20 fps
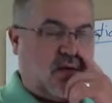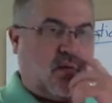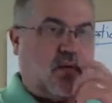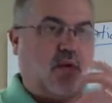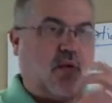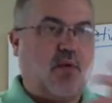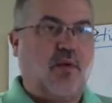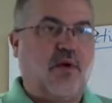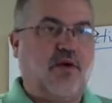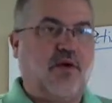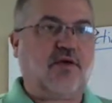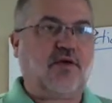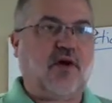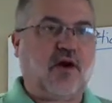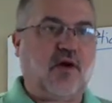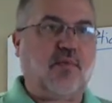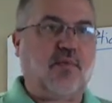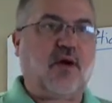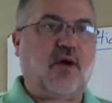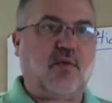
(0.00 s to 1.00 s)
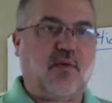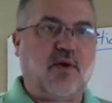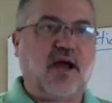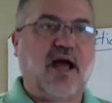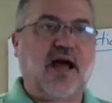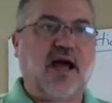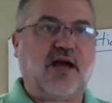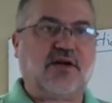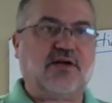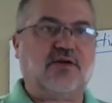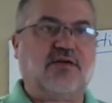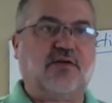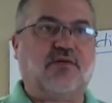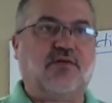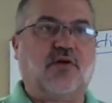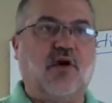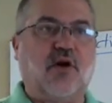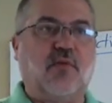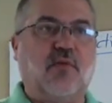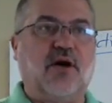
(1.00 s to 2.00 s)
we want to talk about reactions of
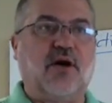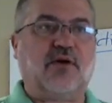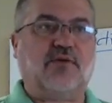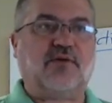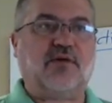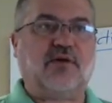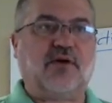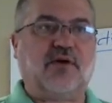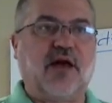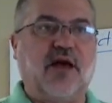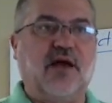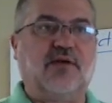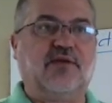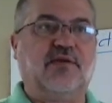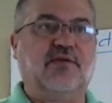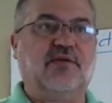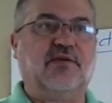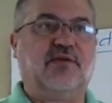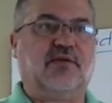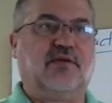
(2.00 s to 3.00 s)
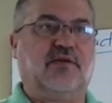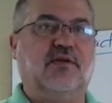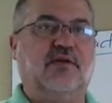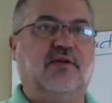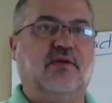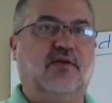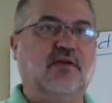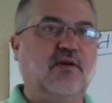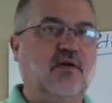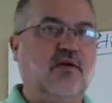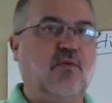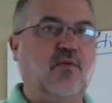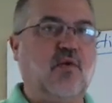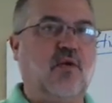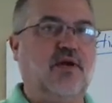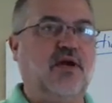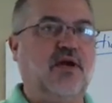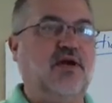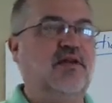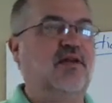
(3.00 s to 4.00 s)
carboxylic acids in a little
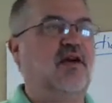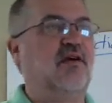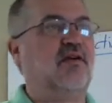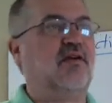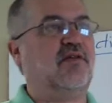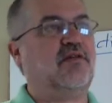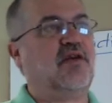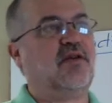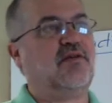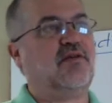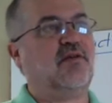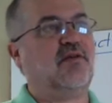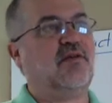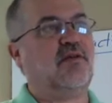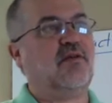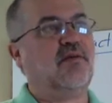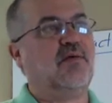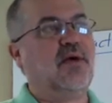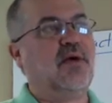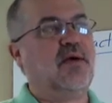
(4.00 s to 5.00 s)
more detail because that's going